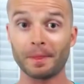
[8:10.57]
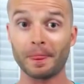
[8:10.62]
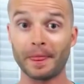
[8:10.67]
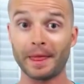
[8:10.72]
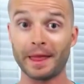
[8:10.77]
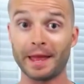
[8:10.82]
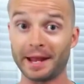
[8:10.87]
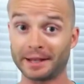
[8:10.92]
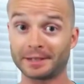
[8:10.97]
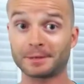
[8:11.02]

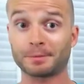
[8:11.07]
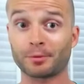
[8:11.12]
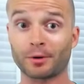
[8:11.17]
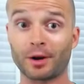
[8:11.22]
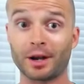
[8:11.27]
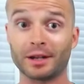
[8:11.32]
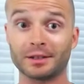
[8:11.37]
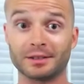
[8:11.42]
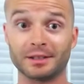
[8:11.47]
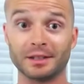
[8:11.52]
It's
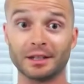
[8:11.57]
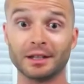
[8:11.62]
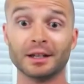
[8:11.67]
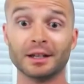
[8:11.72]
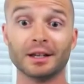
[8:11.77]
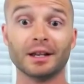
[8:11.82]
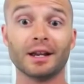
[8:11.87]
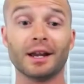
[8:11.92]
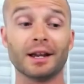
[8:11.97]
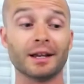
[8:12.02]
pricey.
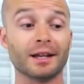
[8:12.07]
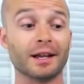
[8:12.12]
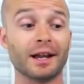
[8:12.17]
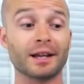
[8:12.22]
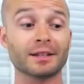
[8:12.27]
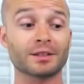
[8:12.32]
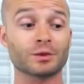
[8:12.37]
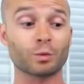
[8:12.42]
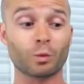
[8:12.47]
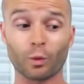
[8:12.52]

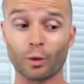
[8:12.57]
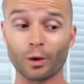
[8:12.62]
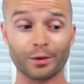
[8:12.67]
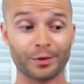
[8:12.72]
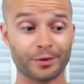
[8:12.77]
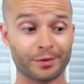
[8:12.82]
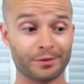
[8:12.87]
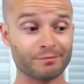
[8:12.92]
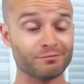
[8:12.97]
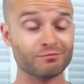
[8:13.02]
It's
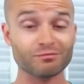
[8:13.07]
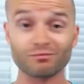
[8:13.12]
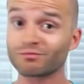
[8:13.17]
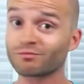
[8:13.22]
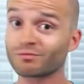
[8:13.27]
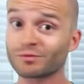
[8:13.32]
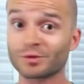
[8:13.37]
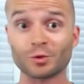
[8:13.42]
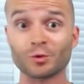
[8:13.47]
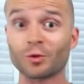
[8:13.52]
worth
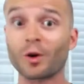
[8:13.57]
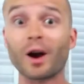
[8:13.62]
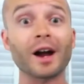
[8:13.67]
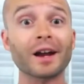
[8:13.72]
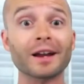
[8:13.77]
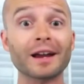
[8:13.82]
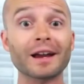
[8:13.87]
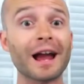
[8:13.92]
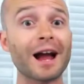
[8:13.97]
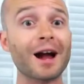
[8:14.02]

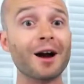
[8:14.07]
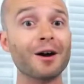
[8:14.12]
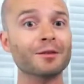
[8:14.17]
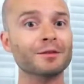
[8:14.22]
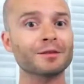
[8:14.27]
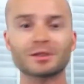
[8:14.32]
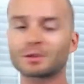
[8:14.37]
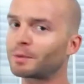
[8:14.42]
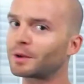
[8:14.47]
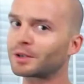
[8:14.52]
trying
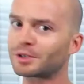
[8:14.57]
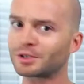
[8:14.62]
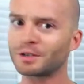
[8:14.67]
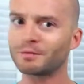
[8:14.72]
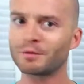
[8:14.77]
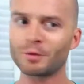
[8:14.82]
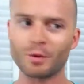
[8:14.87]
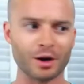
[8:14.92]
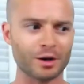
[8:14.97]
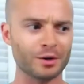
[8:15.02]
out, especially
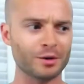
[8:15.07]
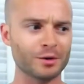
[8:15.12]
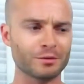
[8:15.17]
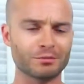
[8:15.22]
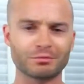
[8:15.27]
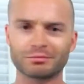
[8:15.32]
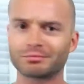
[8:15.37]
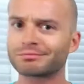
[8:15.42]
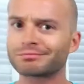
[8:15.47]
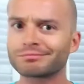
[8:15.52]
if you want
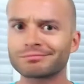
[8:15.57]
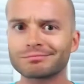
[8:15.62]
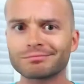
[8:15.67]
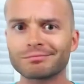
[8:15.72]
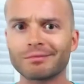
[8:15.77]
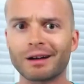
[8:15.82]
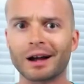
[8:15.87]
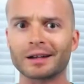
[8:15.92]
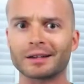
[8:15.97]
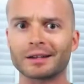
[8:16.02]
to,
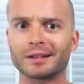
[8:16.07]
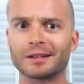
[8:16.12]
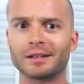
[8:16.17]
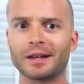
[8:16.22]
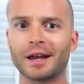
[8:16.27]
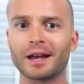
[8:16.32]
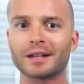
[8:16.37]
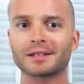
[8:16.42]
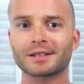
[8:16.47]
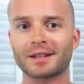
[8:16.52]
I
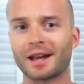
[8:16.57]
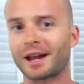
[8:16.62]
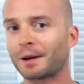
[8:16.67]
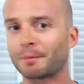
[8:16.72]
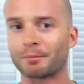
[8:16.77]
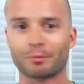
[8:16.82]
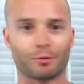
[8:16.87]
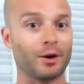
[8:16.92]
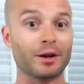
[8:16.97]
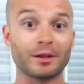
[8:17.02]
guess, kind
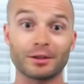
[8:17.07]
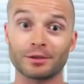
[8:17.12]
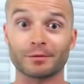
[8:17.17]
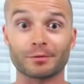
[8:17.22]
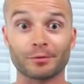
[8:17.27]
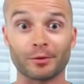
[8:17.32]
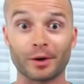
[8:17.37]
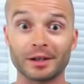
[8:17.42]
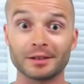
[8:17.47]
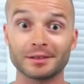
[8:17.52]
of prank your
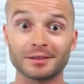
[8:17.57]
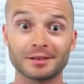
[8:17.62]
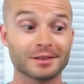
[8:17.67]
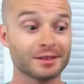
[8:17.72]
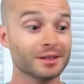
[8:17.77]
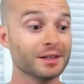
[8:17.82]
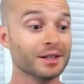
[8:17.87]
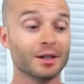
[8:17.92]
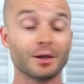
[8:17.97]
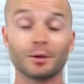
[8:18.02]

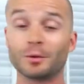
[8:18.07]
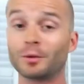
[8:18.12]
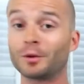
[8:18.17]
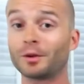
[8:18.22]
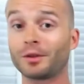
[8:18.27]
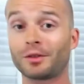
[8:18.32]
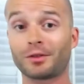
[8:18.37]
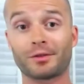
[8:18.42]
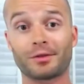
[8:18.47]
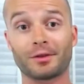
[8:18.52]
friends
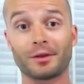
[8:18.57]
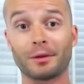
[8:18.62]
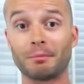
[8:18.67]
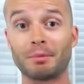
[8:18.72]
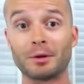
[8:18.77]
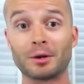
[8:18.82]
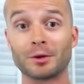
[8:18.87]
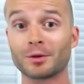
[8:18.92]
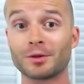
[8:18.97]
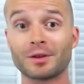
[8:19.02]
with a
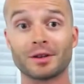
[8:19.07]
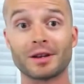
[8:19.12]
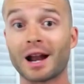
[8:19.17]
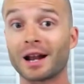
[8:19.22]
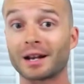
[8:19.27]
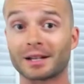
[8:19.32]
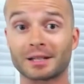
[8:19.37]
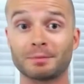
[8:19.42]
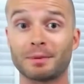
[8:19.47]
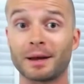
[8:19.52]
beer they're
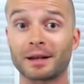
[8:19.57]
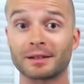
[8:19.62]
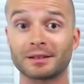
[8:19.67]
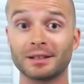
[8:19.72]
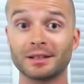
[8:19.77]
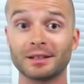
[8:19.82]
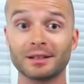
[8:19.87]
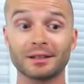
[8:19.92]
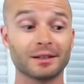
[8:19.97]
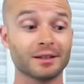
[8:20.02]
not
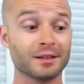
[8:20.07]
expecting.